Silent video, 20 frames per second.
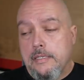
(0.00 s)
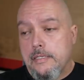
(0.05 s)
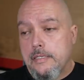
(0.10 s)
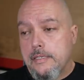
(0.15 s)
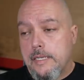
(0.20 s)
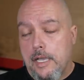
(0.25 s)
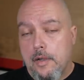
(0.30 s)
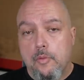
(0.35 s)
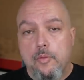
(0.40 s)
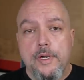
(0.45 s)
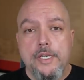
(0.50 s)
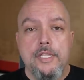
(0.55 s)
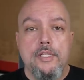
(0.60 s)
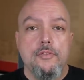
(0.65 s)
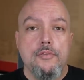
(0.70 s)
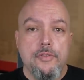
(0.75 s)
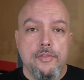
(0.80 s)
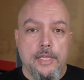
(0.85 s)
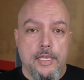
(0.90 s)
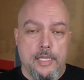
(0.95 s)
Now, what do
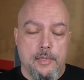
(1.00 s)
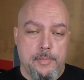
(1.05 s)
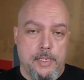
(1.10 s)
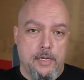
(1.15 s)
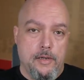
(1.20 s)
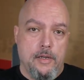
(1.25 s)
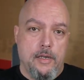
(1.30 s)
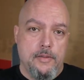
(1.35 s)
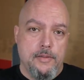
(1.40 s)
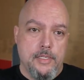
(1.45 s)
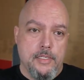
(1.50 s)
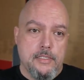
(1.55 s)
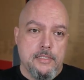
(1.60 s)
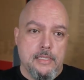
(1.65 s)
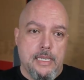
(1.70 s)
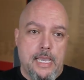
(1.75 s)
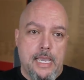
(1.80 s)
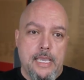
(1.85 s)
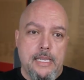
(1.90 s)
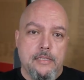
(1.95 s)
you think about all this?
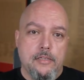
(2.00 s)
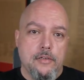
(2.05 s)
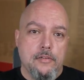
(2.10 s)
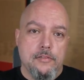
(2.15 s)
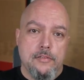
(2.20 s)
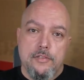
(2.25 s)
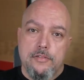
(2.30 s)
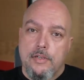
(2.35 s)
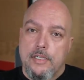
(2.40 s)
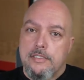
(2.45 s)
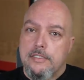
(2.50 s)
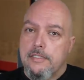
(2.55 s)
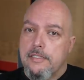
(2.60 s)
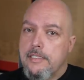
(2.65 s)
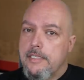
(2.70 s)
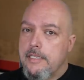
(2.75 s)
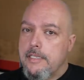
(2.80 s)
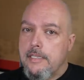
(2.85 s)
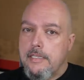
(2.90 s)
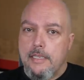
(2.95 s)
I don't trust
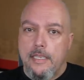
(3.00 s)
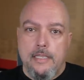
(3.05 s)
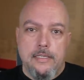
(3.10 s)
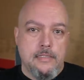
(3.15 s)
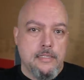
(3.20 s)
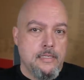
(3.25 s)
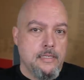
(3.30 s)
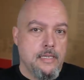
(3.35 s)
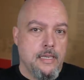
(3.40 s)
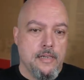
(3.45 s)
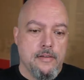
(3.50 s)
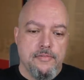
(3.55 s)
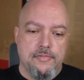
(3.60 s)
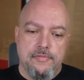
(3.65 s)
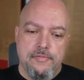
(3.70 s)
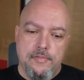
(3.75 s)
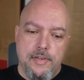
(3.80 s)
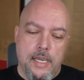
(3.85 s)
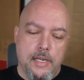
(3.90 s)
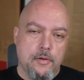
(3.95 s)
the
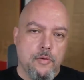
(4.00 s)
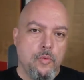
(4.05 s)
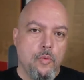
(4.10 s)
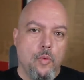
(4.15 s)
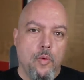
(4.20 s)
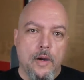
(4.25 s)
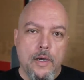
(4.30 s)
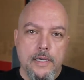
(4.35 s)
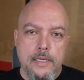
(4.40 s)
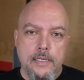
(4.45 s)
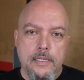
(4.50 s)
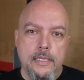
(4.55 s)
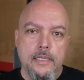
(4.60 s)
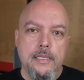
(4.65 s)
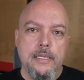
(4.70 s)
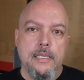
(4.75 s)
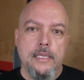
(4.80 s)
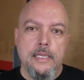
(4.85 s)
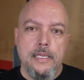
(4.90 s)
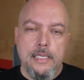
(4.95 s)
ATF, not one
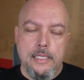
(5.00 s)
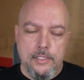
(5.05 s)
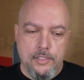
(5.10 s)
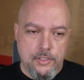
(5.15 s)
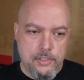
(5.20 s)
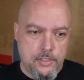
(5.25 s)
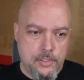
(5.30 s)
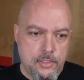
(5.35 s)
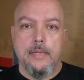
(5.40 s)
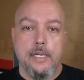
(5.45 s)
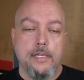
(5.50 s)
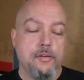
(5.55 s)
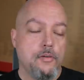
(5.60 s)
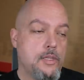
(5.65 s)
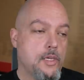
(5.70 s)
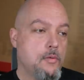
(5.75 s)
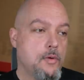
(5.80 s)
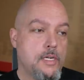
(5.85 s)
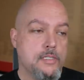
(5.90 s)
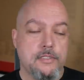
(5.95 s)
inch. I know
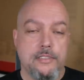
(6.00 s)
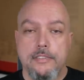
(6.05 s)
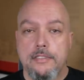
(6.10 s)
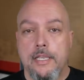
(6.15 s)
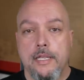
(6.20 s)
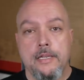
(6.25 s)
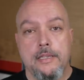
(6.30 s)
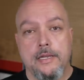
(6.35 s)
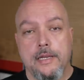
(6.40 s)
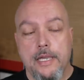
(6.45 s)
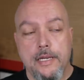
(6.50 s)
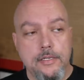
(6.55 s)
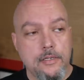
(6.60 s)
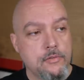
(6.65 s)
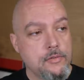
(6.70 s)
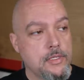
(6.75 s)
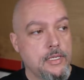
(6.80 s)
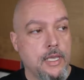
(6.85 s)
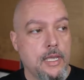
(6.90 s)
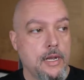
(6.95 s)
they watch the channel and I
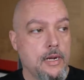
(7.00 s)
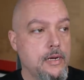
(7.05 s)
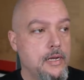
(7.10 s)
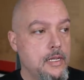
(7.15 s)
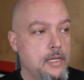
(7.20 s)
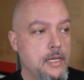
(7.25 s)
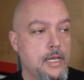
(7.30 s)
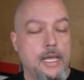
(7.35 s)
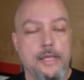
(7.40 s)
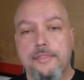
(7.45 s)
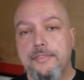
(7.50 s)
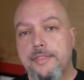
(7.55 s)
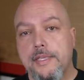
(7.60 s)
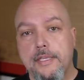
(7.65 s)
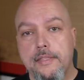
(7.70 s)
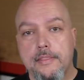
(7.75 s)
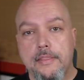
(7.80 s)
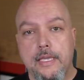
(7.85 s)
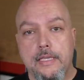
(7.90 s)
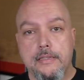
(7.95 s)
don't care. I
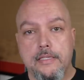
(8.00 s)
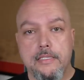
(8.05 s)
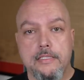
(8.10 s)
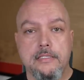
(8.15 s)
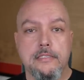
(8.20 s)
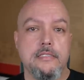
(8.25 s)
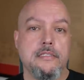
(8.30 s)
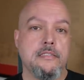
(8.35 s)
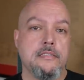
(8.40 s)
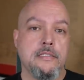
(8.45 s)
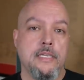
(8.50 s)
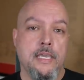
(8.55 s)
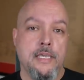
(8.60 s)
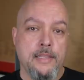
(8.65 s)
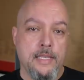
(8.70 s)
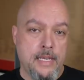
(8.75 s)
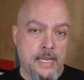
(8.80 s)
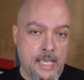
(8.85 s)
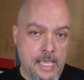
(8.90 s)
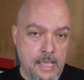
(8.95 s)
think that this is saying
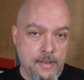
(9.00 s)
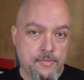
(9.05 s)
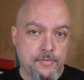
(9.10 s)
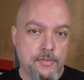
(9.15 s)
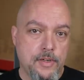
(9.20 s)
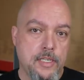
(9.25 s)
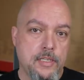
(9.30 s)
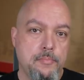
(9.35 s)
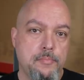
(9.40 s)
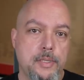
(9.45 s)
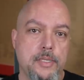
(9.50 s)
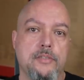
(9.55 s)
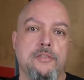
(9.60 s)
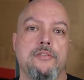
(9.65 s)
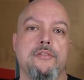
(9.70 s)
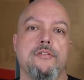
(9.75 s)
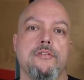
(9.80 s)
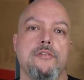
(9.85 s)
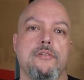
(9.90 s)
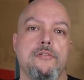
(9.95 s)
that every
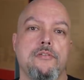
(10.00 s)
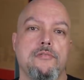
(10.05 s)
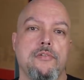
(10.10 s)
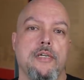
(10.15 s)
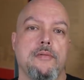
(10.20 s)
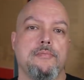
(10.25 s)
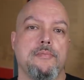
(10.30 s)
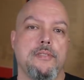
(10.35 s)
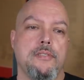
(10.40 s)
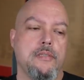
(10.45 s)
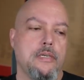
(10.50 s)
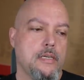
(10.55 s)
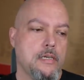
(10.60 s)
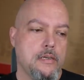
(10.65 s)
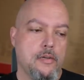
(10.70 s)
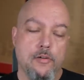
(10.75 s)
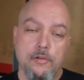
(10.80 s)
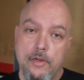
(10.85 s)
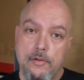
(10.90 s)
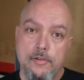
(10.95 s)
pistol grip uh,
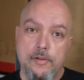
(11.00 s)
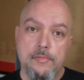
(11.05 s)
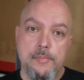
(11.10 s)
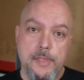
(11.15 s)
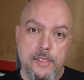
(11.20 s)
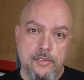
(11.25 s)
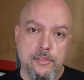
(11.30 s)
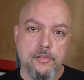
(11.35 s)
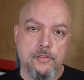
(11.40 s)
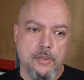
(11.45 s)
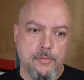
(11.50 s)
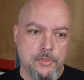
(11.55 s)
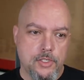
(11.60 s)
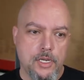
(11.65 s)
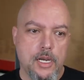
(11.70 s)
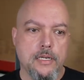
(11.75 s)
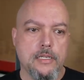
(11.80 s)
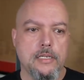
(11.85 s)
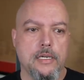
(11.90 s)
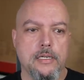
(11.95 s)
or every pistol grip
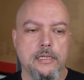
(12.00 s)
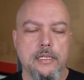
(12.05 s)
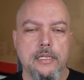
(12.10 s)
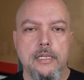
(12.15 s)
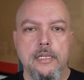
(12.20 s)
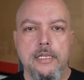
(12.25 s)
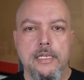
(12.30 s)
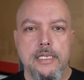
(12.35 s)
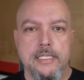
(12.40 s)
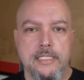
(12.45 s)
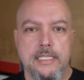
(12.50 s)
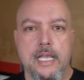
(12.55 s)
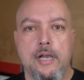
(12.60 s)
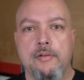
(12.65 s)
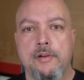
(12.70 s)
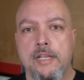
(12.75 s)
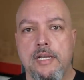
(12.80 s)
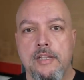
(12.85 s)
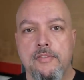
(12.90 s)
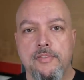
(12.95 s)
shotgun is now
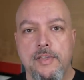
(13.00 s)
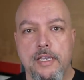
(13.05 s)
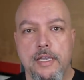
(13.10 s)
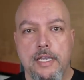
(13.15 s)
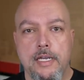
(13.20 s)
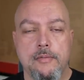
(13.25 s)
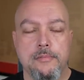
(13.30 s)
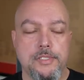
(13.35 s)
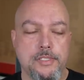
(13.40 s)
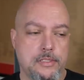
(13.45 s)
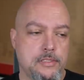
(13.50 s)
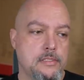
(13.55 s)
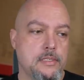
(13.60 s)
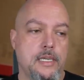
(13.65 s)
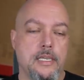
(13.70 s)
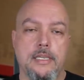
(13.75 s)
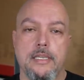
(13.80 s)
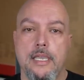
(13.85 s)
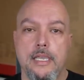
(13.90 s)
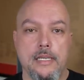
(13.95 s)
an NFA item, just
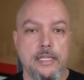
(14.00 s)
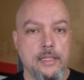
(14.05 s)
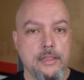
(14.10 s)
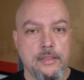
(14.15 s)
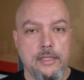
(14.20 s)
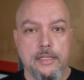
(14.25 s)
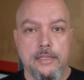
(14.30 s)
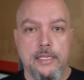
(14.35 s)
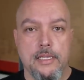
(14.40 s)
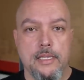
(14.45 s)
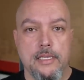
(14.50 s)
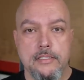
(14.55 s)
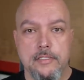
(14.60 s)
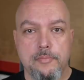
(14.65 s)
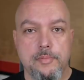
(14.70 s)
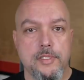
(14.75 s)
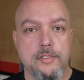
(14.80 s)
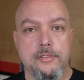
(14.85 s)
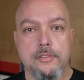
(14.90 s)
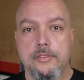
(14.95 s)
like anything that has a
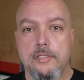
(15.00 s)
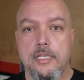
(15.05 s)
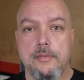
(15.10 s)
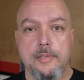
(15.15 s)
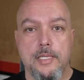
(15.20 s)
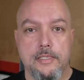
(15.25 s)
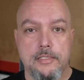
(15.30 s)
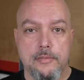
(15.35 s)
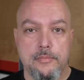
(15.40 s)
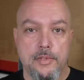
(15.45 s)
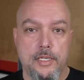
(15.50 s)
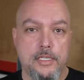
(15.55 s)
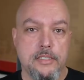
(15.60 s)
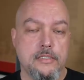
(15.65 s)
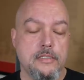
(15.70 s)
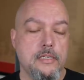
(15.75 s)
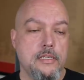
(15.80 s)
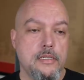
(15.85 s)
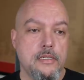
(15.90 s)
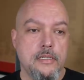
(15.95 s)
pistol stabilizing brace,